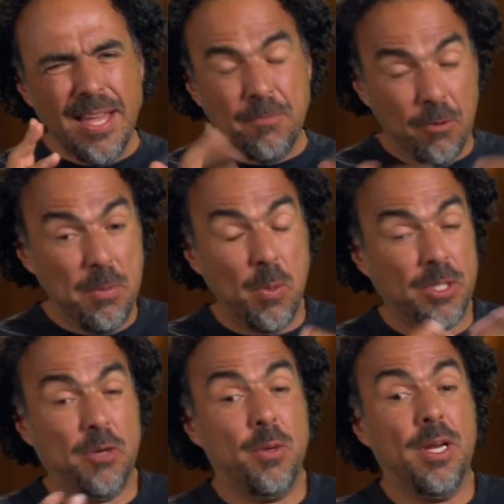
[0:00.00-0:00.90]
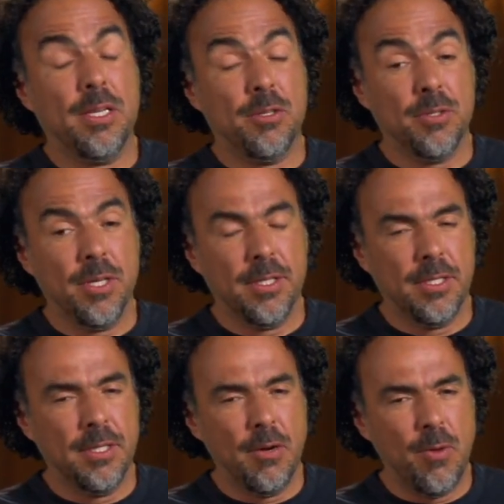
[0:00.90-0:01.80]
For me, it was a great exercise
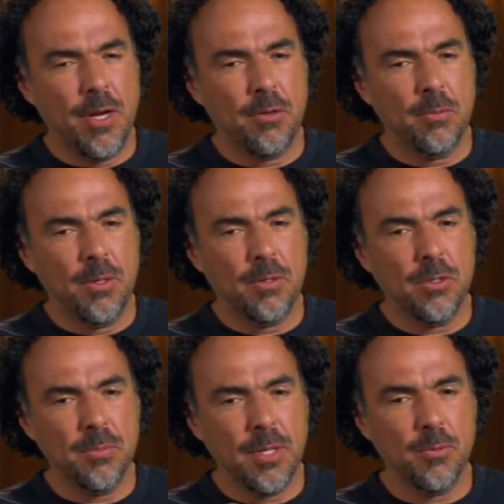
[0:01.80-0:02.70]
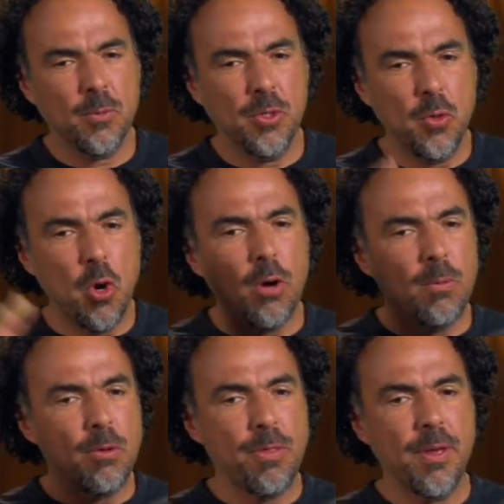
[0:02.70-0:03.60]
as a director, because sometimes when you
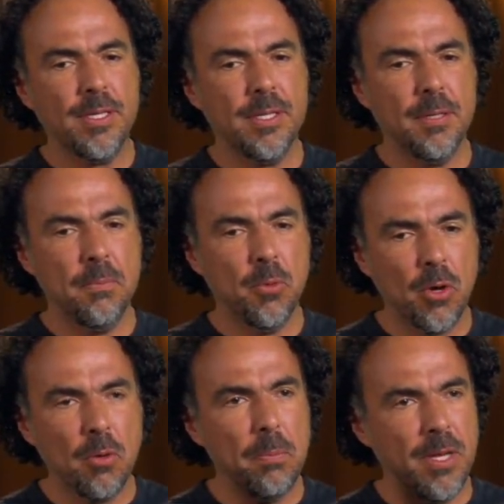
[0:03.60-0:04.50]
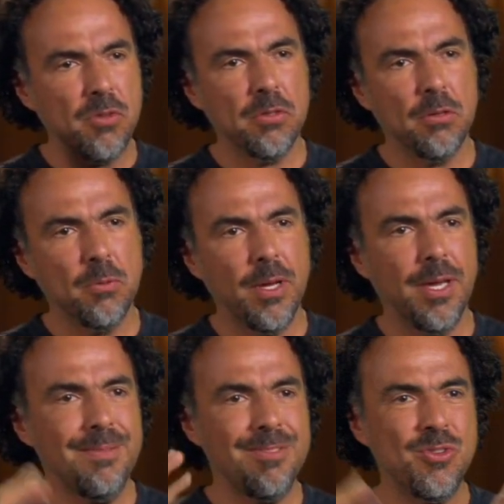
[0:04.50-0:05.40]
cover things in a more conventional
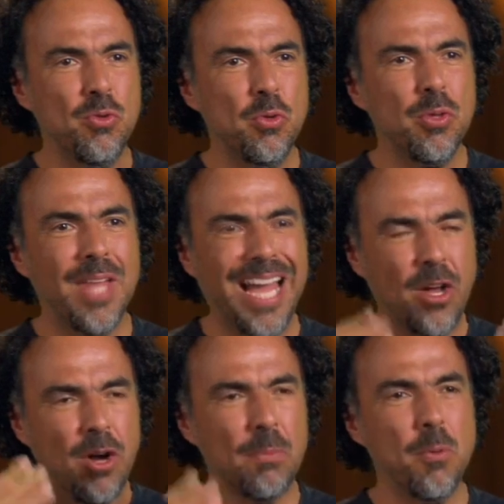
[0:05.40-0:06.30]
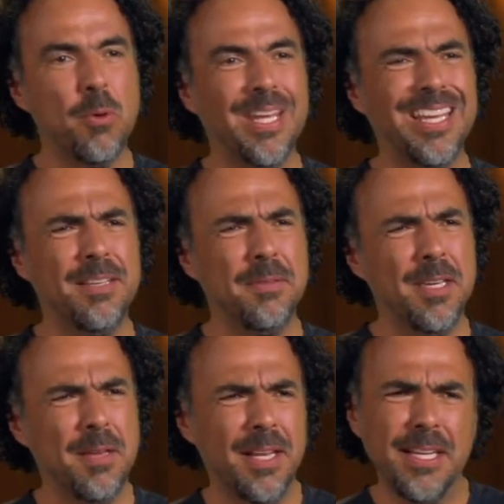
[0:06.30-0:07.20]
way, you do that homework a
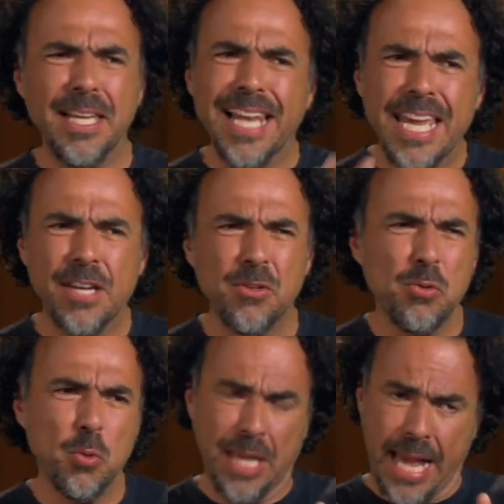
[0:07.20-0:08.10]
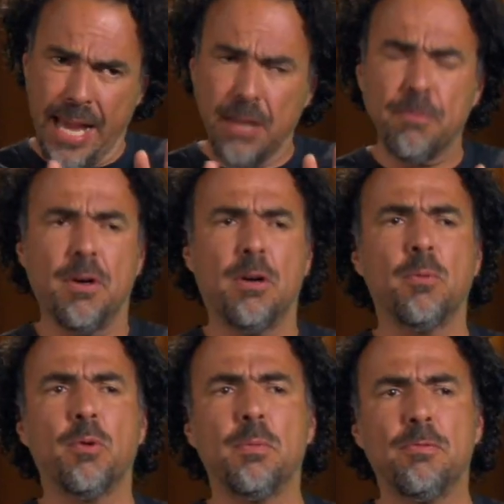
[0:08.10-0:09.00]
little later. You do kind of a
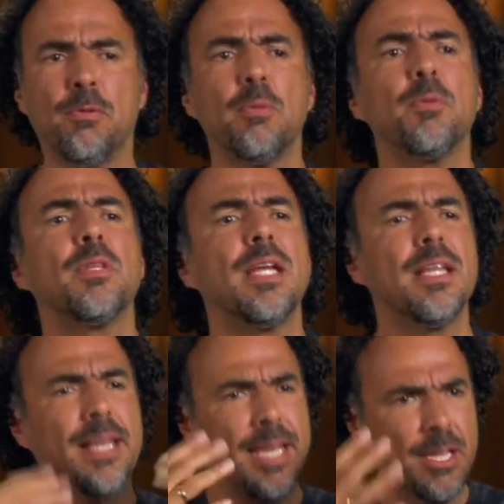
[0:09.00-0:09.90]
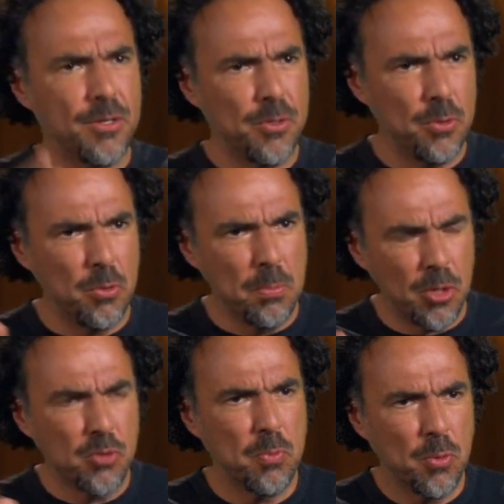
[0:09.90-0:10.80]
homework before, but then later you do
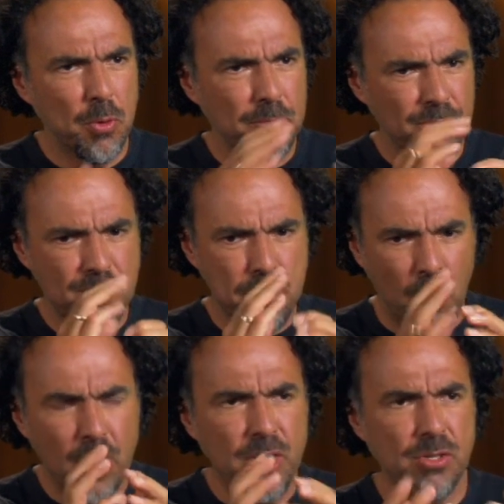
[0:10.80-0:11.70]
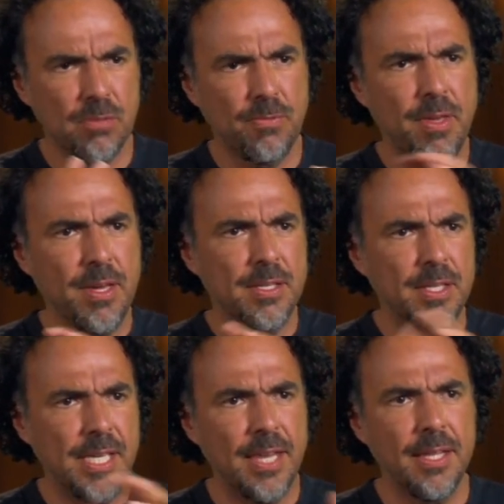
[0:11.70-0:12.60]
much more polish of things in
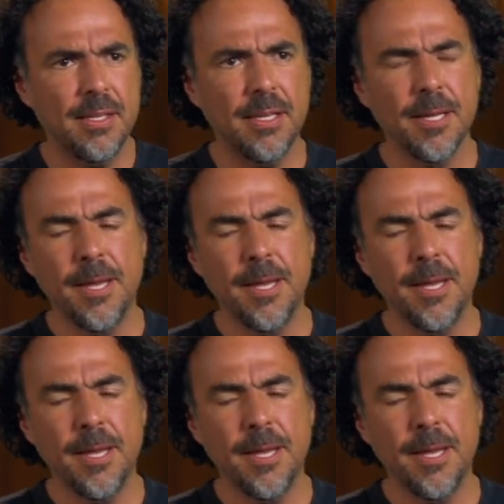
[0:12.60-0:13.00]
the editing.